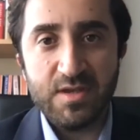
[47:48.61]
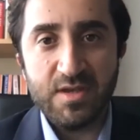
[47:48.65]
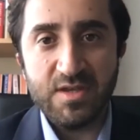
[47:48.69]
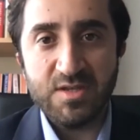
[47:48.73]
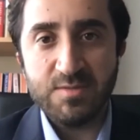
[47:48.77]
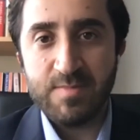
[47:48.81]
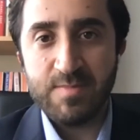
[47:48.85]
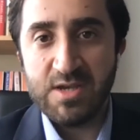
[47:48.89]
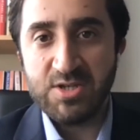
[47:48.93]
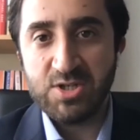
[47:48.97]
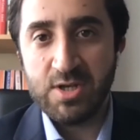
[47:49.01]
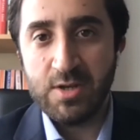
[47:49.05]

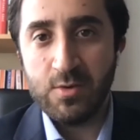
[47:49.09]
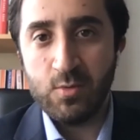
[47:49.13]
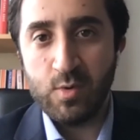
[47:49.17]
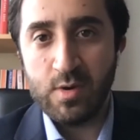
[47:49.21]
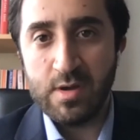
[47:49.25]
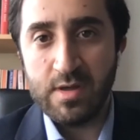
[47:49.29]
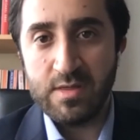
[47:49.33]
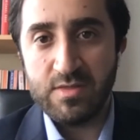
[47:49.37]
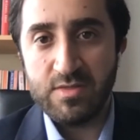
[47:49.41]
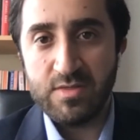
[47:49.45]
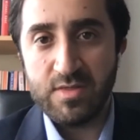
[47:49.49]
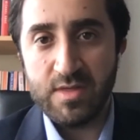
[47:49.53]
especially
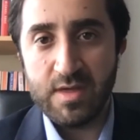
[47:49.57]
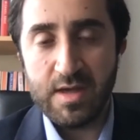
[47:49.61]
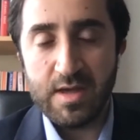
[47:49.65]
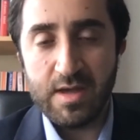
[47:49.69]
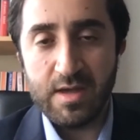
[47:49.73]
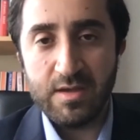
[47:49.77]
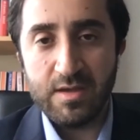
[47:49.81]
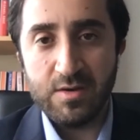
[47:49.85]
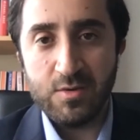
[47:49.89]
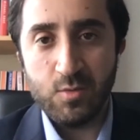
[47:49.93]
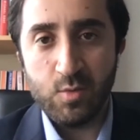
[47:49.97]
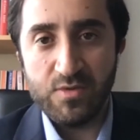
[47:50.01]
with
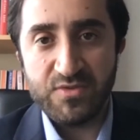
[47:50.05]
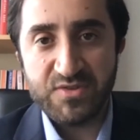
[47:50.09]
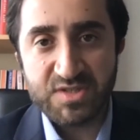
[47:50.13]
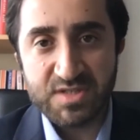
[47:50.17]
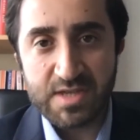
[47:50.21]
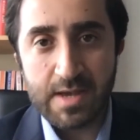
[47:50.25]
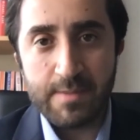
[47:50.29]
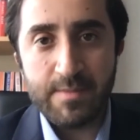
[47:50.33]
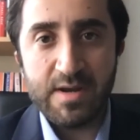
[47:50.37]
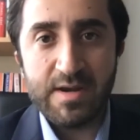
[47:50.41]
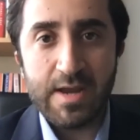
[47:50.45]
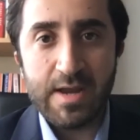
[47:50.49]
with
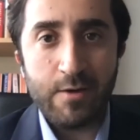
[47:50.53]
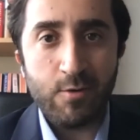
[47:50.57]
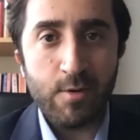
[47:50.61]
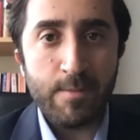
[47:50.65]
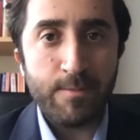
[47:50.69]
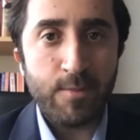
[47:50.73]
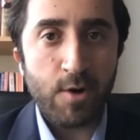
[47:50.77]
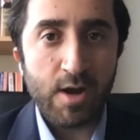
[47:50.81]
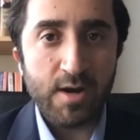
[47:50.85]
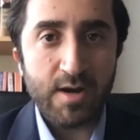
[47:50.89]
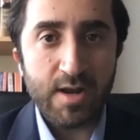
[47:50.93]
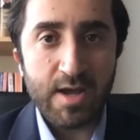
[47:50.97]
summer now
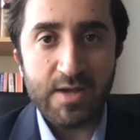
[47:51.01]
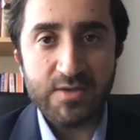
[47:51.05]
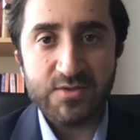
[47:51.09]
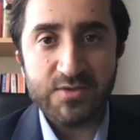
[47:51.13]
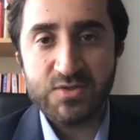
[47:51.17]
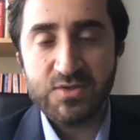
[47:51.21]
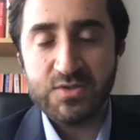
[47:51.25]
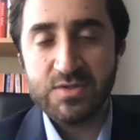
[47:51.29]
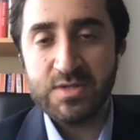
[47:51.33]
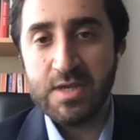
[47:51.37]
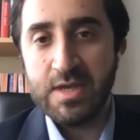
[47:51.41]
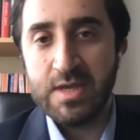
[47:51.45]
upon
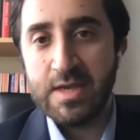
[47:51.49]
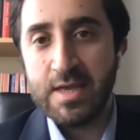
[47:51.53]
us,